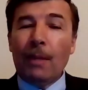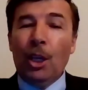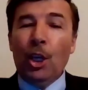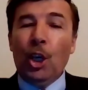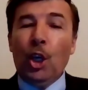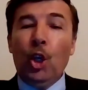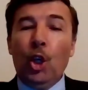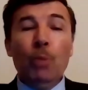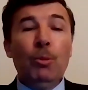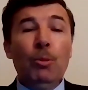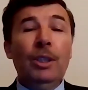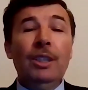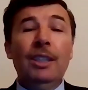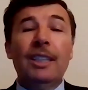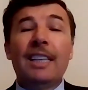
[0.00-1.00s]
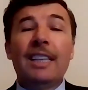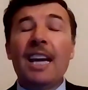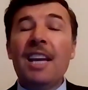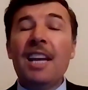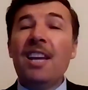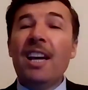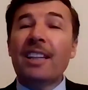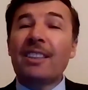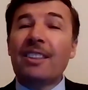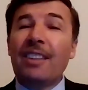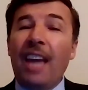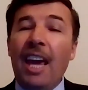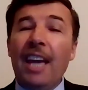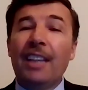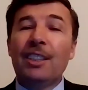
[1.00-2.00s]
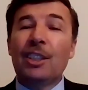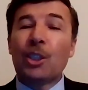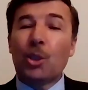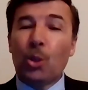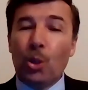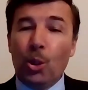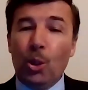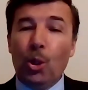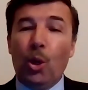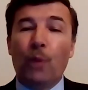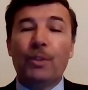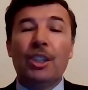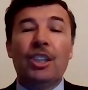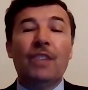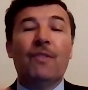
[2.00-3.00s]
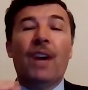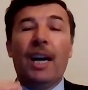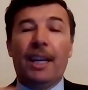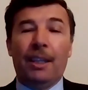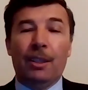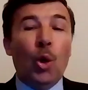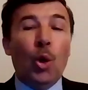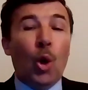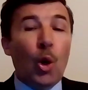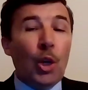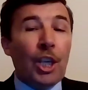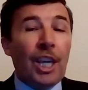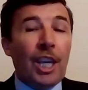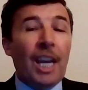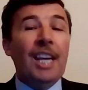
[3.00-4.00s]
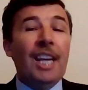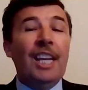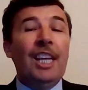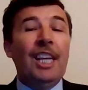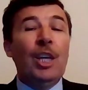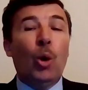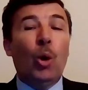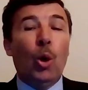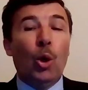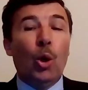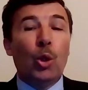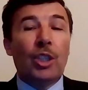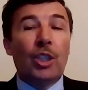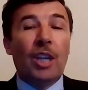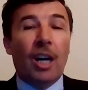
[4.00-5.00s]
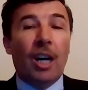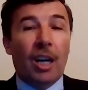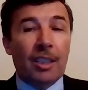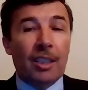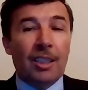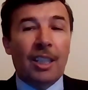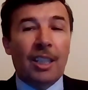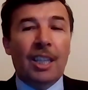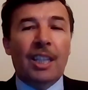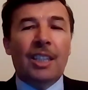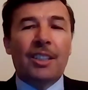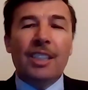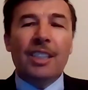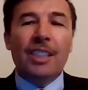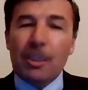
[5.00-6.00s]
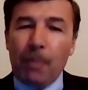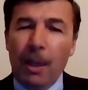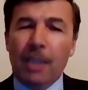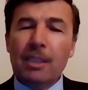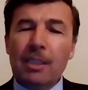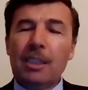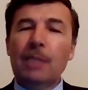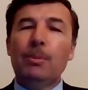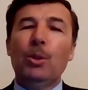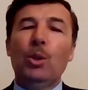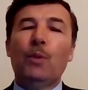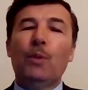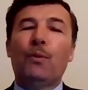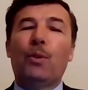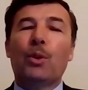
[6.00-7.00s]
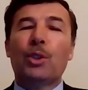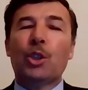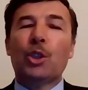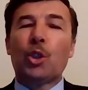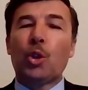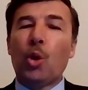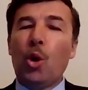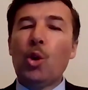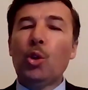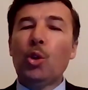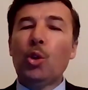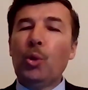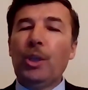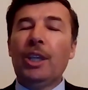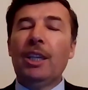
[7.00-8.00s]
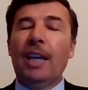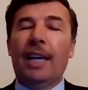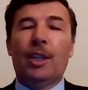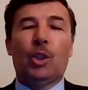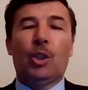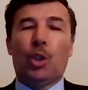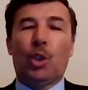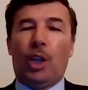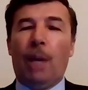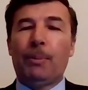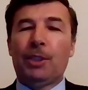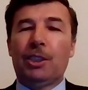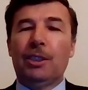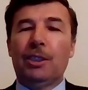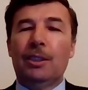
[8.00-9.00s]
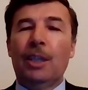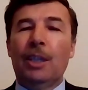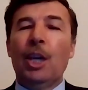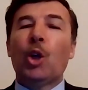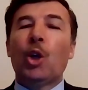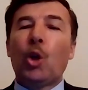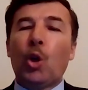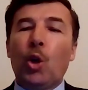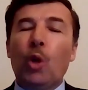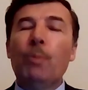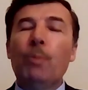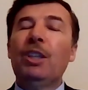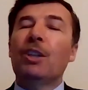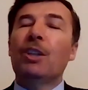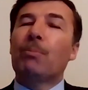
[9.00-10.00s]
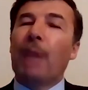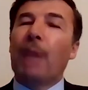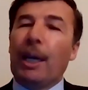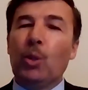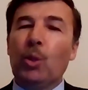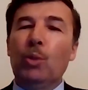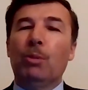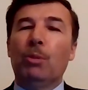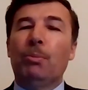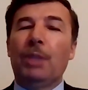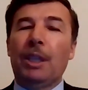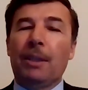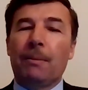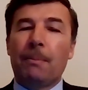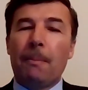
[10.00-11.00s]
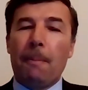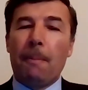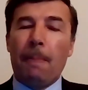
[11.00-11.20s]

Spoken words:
Human cannot take the role of the divine, nor can he hold God responsible for the wrongdoing and corruption committed by the human being.